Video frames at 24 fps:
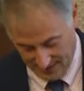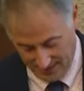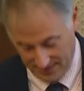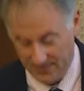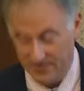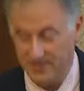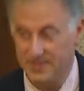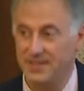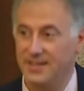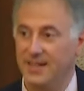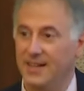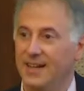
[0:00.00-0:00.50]

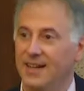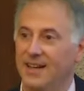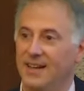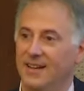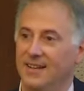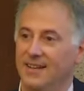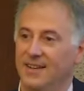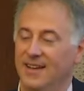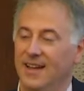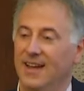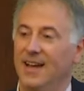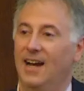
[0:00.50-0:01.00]

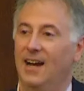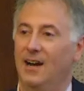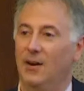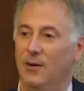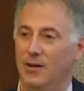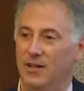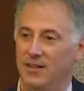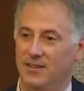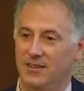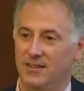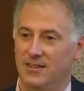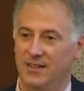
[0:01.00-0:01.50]
understand now,
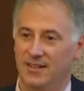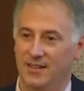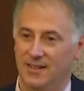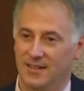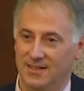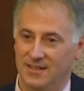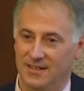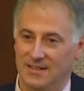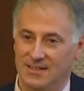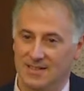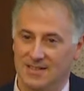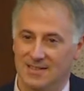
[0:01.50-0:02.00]
I think,
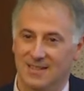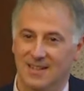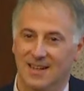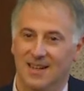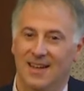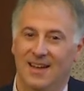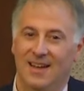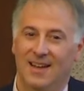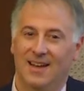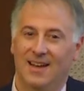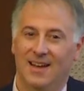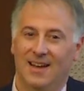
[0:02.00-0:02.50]
is
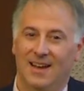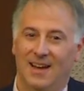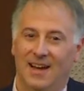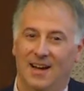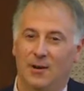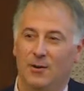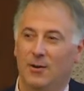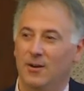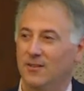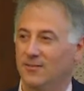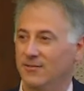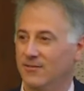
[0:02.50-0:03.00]

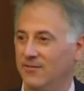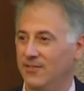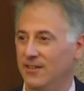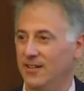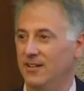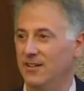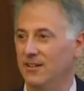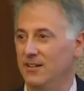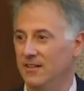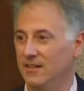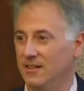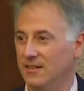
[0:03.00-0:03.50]
how
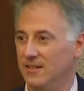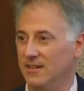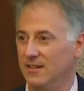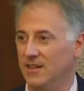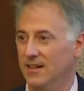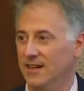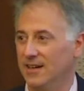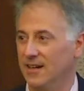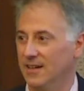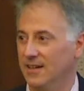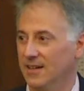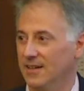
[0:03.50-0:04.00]
unfair
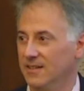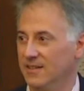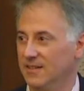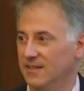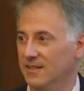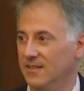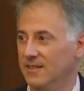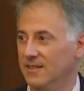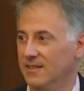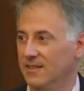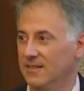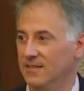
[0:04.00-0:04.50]
uh,
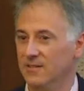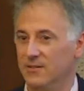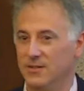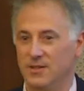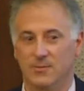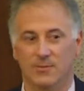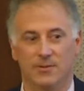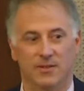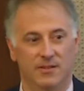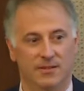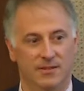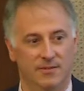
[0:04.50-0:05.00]
the
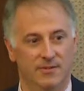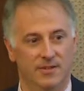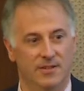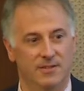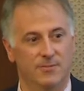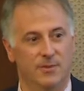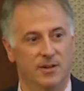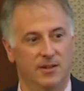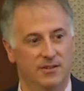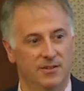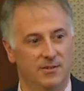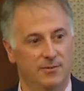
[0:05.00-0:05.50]
treatment of this
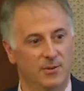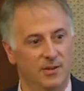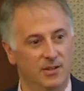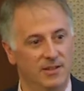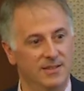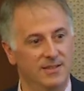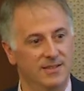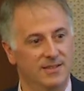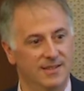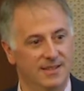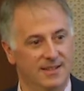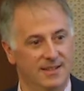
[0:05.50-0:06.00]
mother
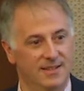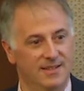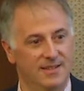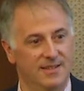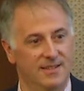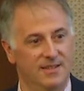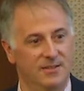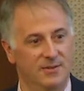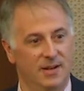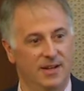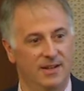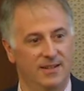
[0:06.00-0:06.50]
was as she
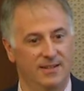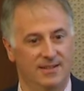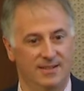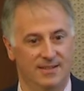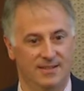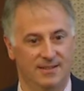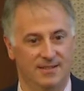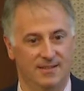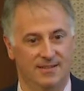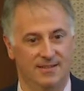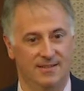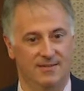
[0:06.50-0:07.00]
tried to
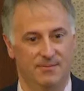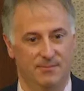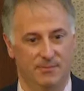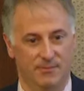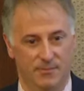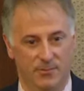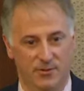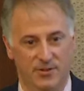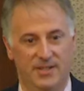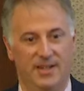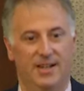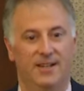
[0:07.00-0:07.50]

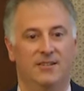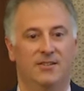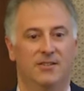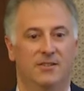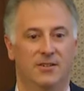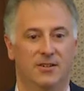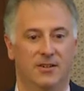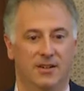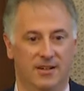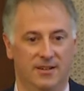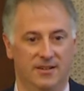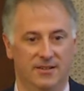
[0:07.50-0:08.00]
protect her
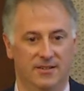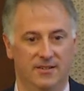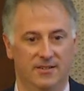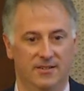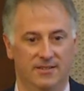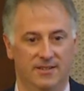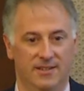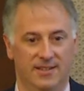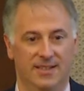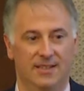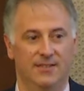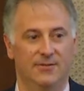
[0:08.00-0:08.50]
daughter
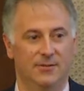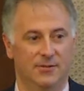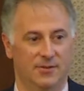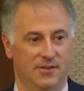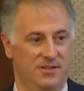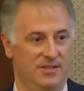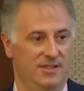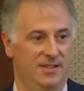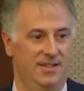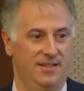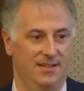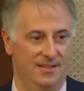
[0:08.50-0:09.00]
to give her a
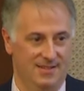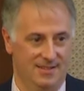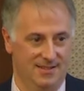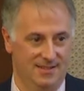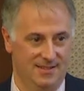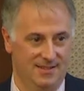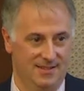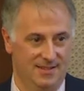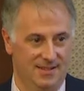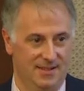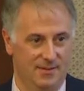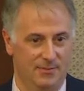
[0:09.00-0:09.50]
chance.
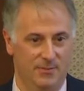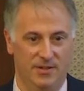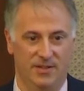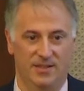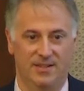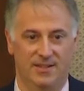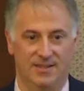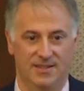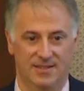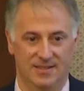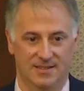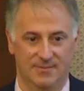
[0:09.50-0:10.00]

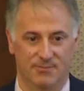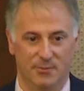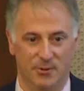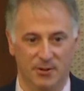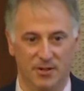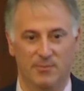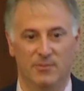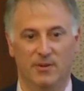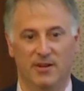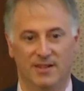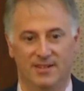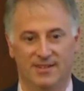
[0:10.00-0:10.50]
Because
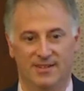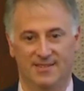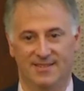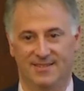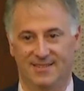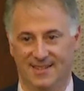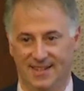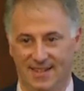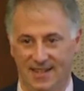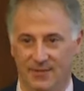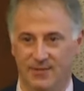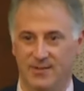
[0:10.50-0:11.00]
pretty much
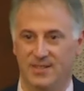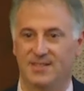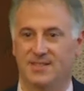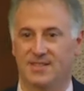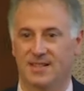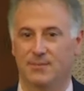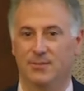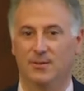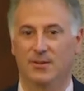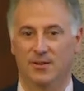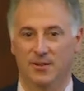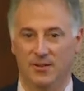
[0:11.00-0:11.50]
at every
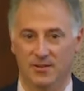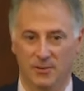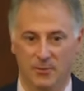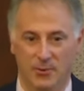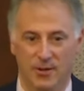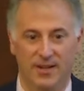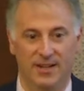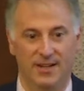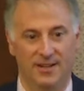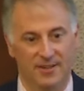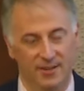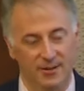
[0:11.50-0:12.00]
step along the
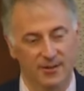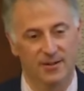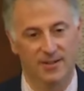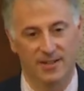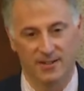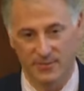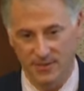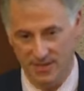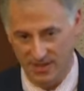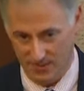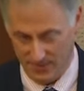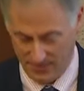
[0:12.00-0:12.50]
way, in her and
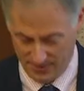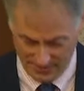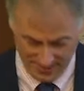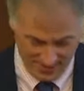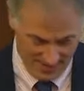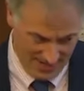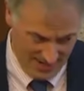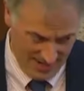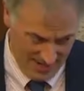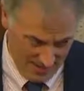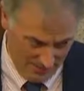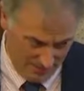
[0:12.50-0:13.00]
every other
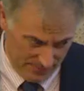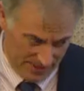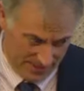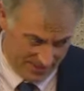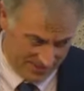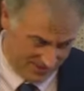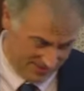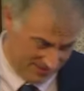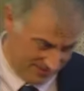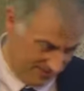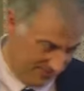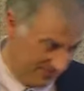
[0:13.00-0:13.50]

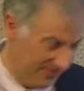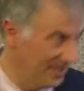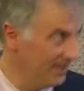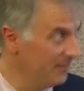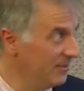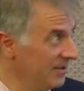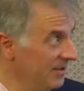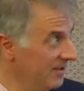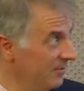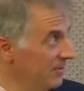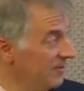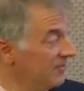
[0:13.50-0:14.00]
patient's
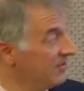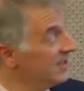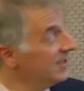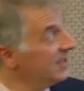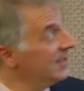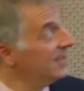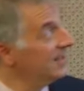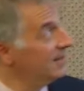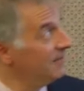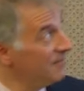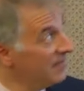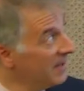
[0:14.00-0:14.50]
family that we've
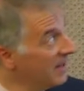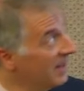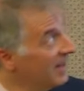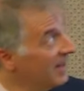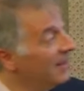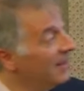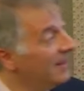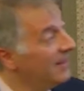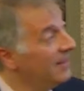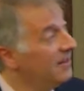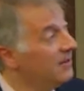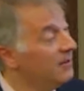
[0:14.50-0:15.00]
seen,
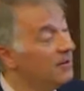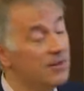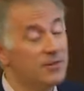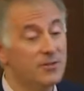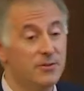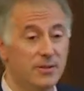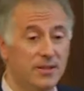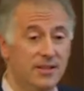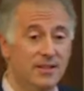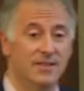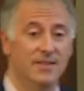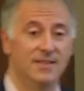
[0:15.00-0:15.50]
they're all
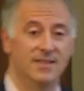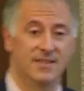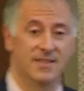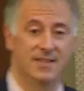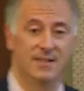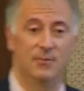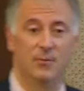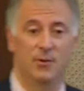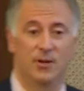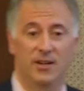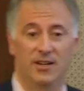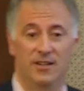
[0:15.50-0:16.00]
treated the
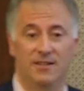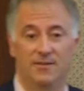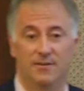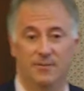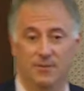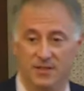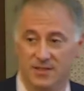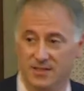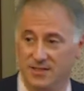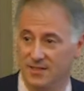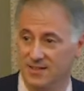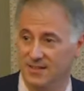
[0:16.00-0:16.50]
same way,
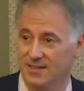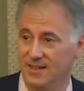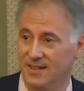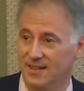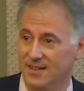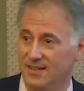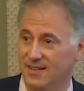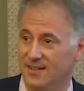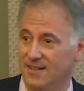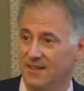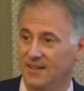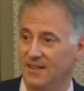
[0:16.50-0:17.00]
which is
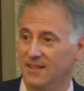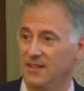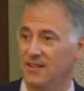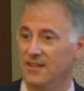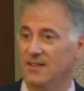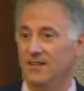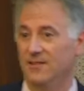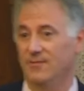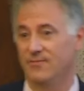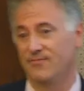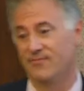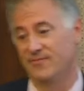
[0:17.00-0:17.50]
that, you
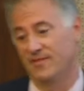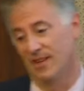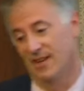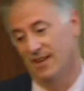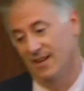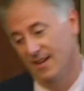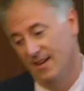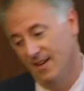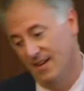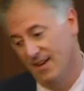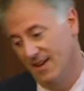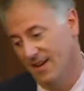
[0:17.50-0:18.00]
know,
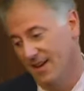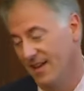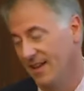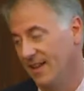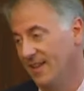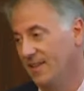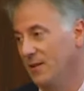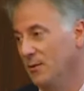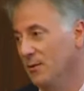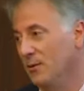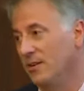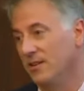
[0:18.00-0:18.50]

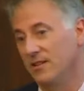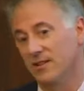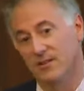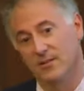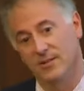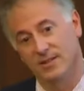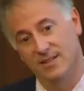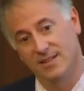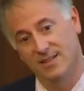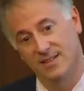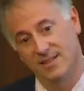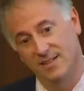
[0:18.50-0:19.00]
the organ
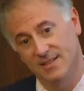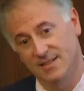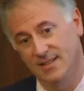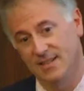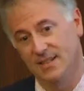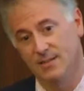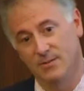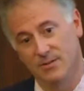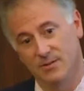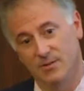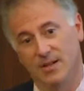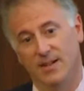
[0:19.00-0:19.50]
donation
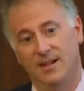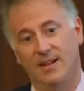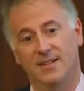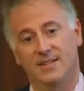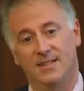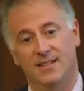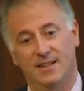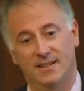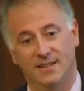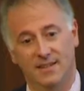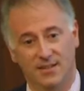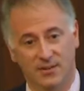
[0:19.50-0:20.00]
team is right
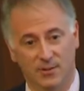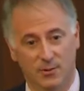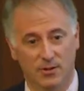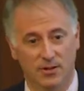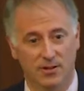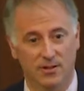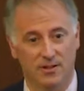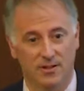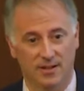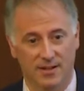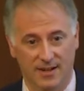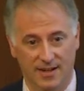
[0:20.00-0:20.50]
outside the
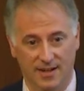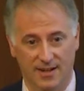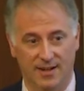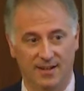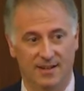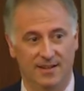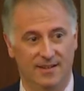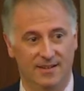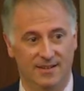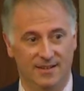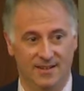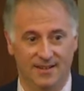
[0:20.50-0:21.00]
door,
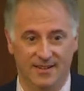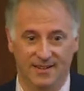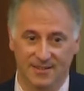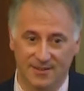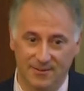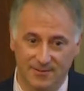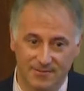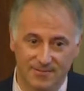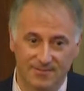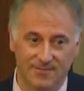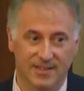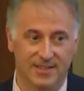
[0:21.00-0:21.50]
and you know,
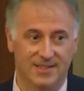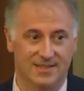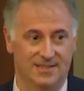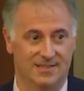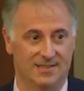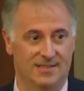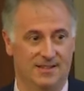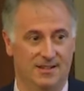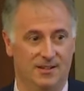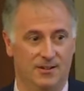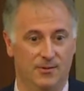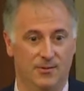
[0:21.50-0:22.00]
let's
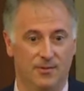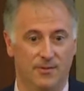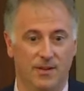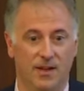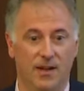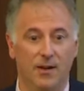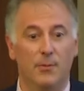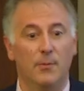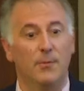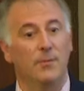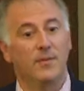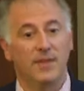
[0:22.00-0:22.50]
just go.
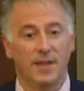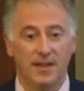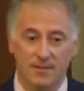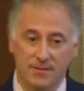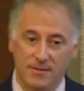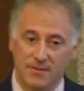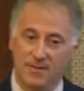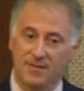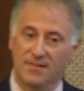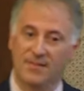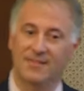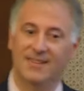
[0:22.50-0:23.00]
That
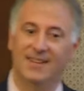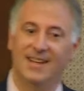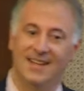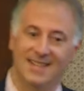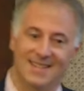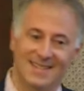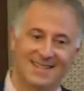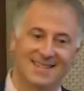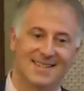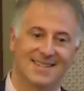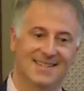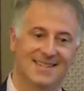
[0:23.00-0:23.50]

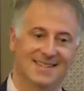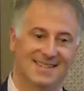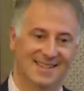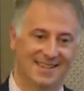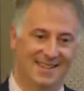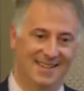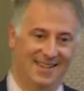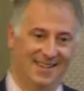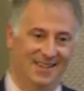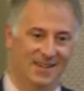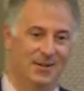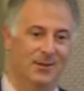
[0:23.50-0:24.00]
that's just
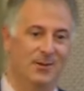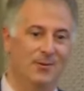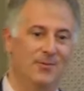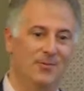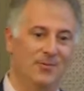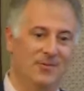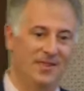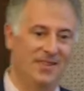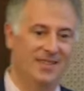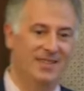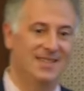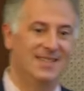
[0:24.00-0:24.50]
you know,
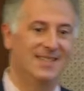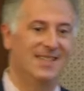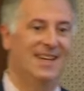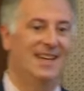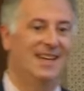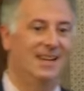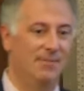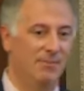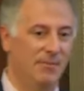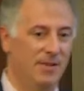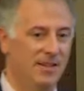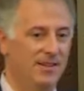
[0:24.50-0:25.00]
you just
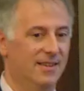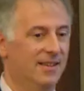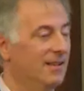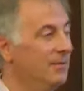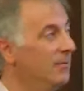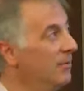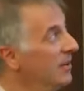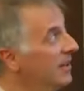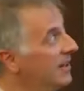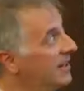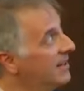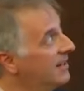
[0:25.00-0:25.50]
can't make that a
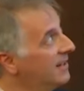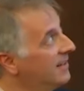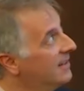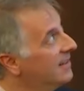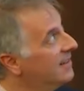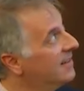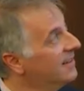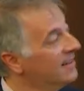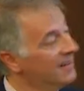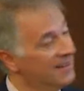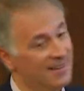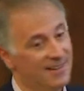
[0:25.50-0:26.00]
blanket
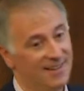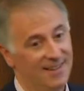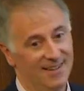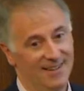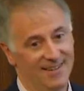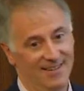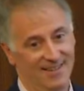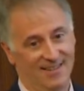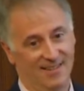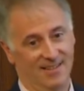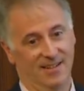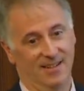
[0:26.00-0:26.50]

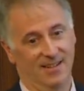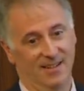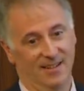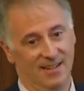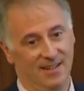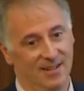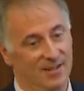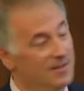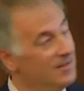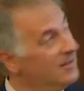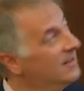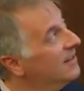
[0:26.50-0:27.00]
uh,
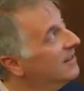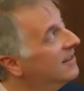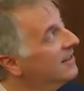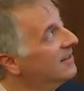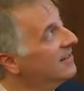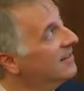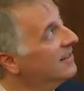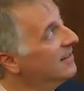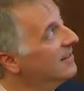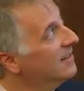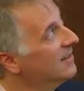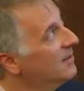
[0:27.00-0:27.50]

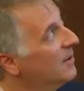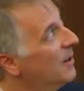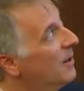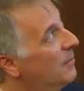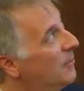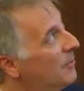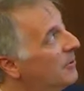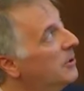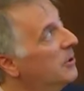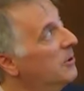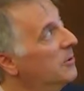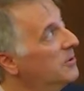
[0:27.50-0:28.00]

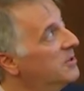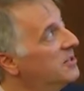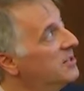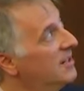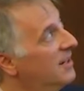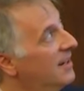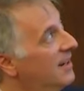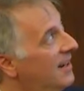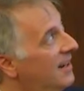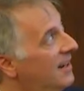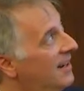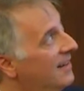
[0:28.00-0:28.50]
approach.
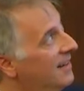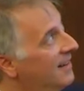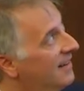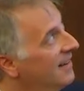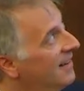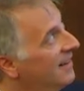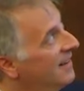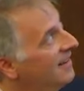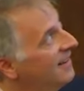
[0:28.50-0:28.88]
And